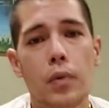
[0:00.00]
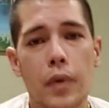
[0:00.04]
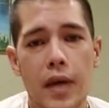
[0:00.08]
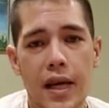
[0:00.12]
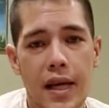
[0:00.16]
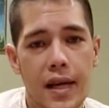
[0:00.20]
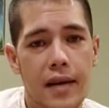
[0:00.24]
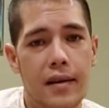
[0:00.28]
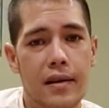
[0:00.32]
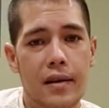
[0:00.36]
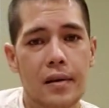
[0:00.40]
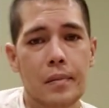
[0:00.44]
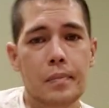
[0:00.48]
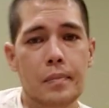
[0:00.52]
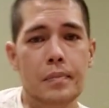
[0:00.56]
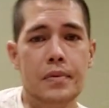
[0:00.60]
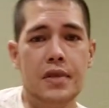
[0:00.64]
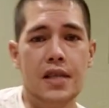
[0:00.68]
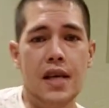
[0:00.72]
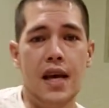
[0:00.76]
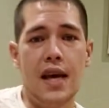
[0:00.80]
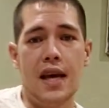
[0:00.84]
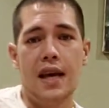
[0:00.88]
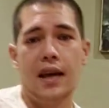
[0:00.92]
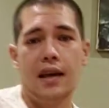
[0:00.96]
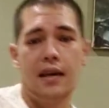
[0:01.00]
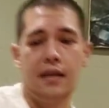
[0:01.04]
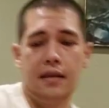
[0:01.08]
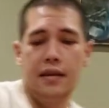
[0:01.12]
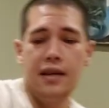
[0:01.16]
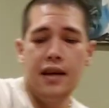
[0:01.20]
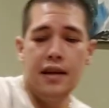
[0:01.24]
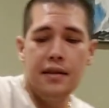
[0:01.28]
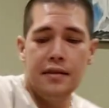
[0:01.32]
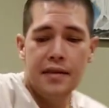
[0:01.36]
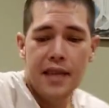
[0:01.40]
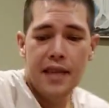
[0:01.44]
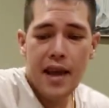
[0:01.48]
end up saying
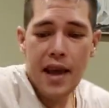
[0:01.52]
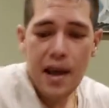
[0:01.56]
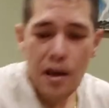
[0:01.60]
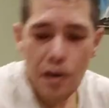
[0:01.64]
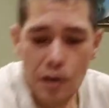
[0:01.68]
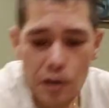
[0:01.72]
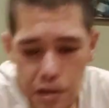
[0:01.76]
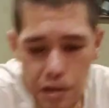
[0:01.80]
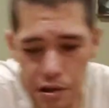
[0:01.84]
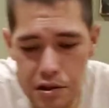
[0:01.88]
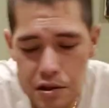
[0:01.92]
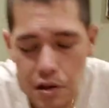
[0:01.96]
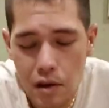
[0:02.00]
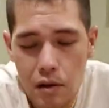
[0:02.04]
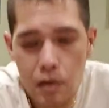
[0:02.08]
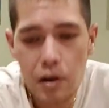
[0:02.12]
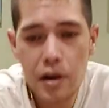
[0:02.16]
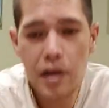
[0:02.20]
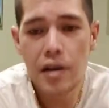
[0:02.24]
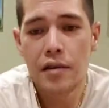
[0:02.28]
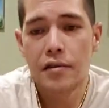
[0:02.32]
that they are sorry